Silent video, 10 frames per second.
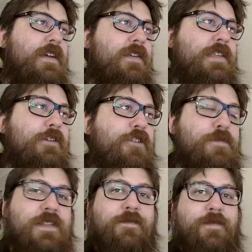
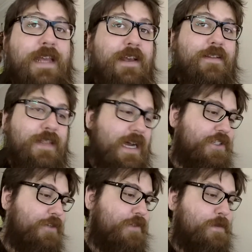So they're
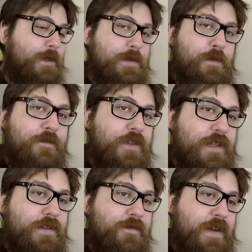largely responsible for
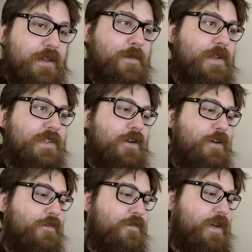the development
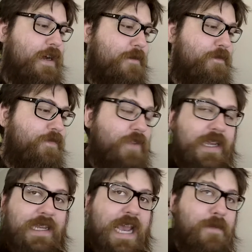of
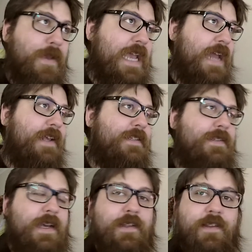like game
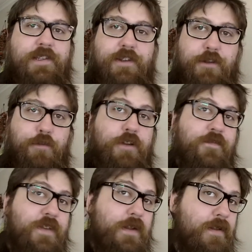mechanics and the sort of look and
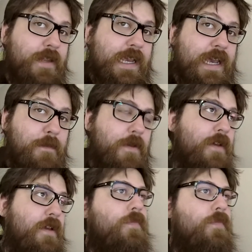feel of the game.